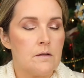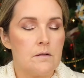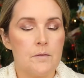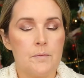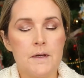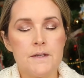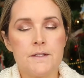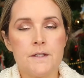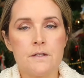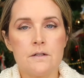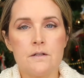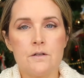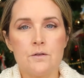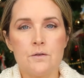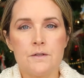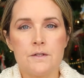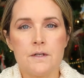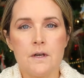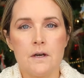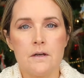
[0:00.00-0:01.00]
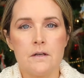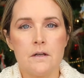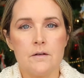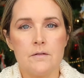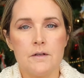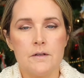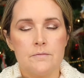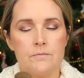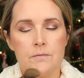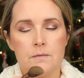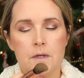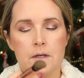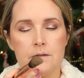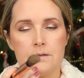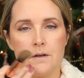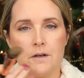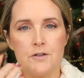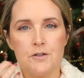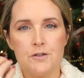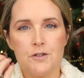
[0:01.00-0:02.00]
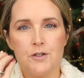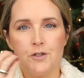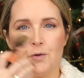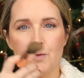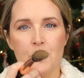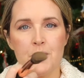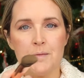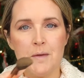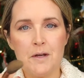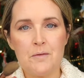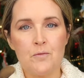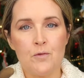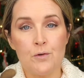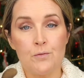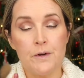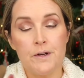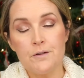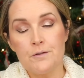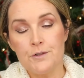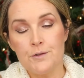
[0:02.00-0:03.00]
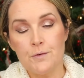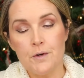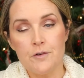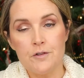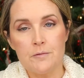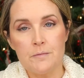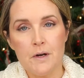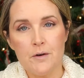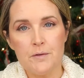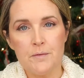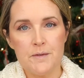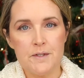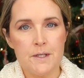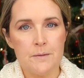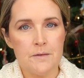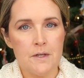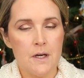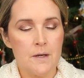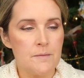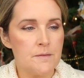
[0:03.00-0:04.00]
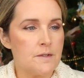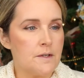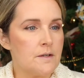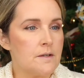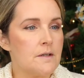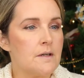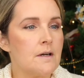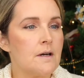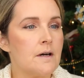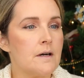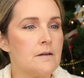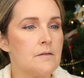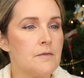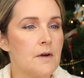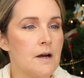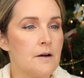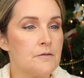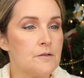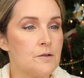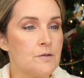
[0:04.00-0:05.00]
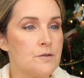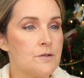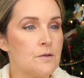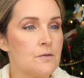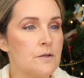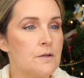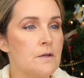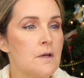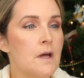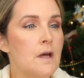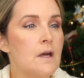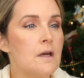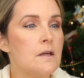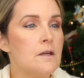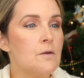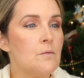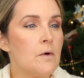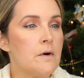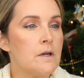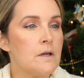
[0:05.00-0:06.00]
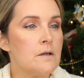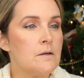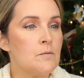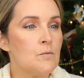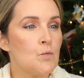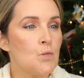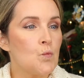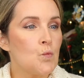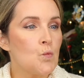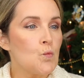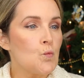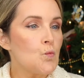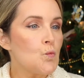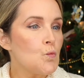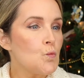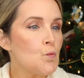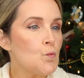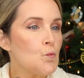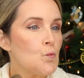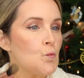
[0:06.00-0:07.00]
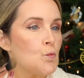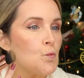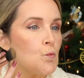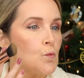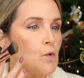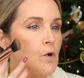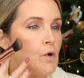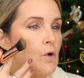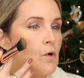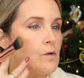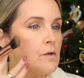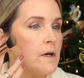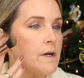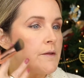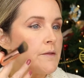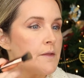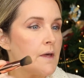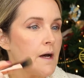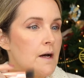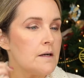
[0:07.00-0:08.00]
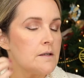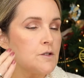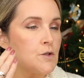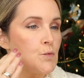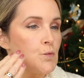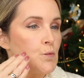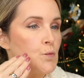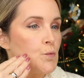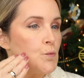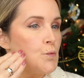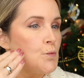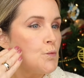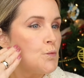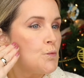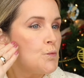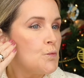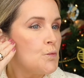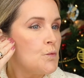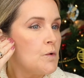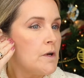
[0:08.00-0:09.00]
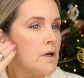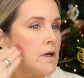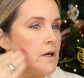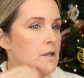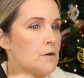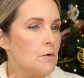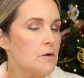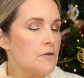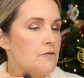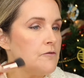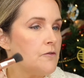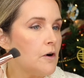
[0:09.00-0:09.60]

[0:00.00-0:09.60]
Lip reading: The best thing to do is you don't want to make more wrinkles around your mouth, but sometimes you kind of have to. So you want to go like that, and you want